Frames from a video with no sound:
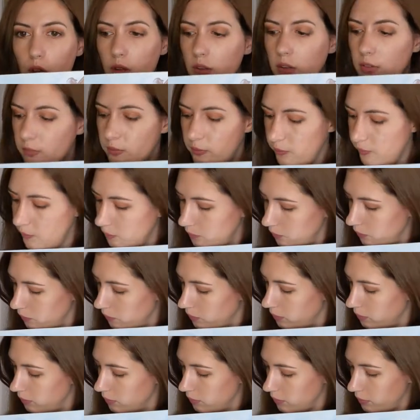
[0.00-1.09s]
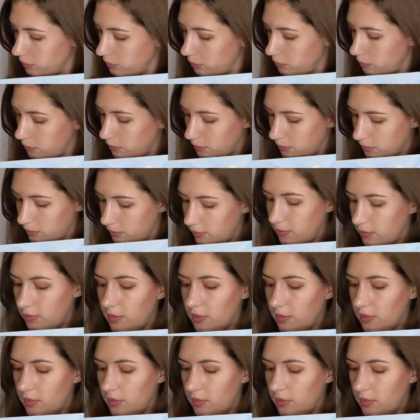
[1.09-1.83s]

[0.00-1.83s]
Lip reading: [no speech]